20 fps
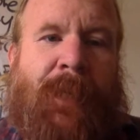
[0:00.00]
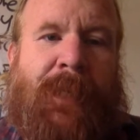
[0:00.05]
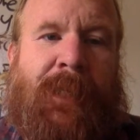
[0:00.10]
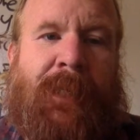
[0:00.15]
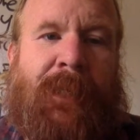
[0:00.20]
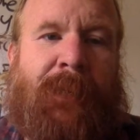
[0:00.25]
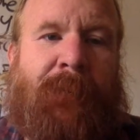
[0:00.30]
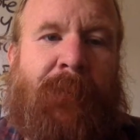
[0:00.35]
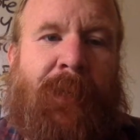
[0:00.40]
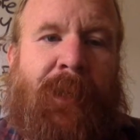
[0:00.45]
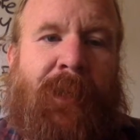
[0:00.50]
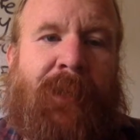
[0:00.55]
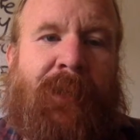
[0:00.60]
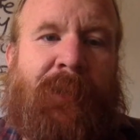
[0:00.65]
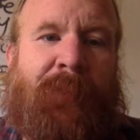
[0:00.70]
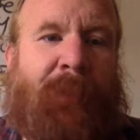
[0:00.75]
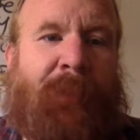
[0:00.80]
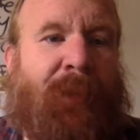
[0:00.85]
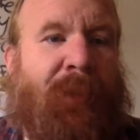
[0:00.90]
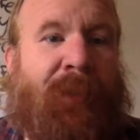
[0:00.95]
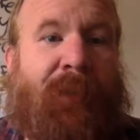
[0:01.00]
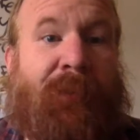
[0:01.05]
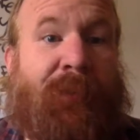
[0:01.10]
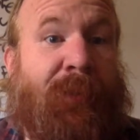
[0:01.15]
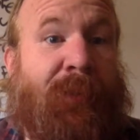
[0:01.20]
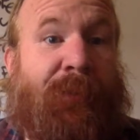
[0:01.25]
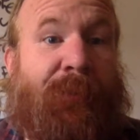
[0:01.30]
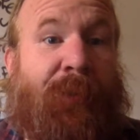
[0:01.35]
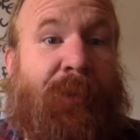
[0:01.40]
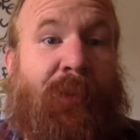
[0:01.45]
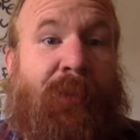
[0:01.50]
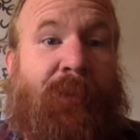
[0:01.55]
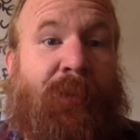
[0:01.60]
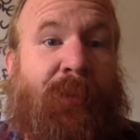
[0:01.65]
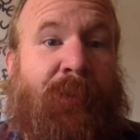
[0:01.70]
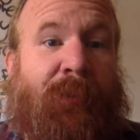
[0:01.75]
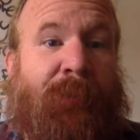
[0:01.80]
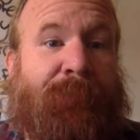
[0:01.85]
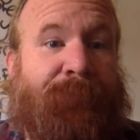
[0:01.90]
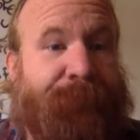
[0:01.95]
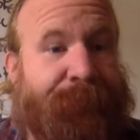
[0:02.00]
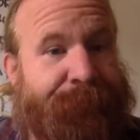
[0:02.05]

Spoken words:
And in my experience, that's very true.